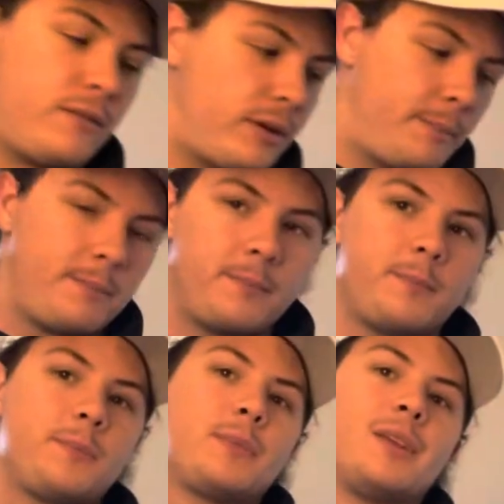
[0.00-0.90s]

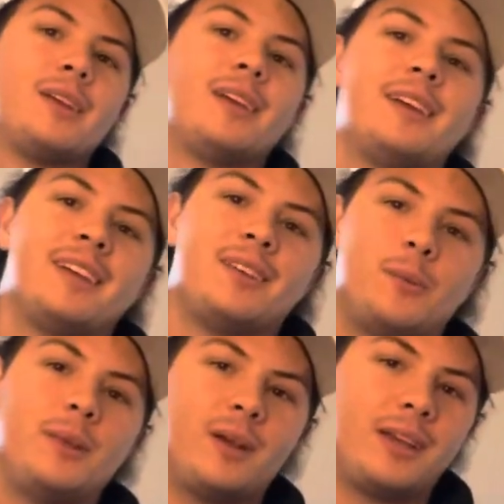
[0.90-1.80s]
front.
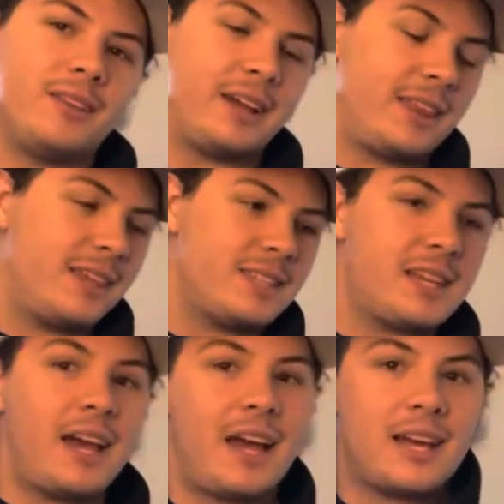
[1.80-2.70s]
You'll be looking like this
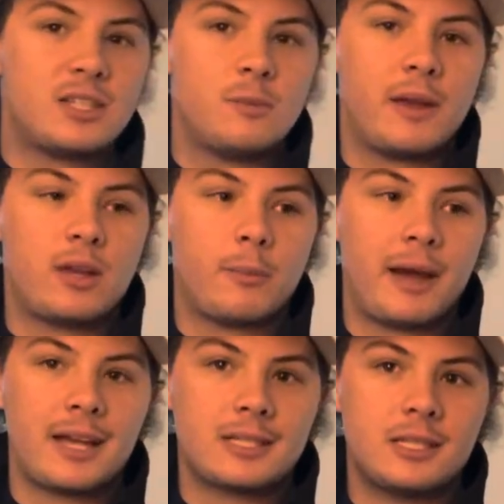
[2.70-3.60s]
as you make your
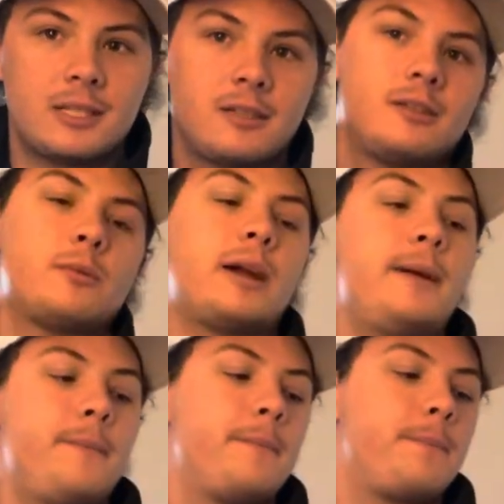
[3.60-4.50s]
passes, right?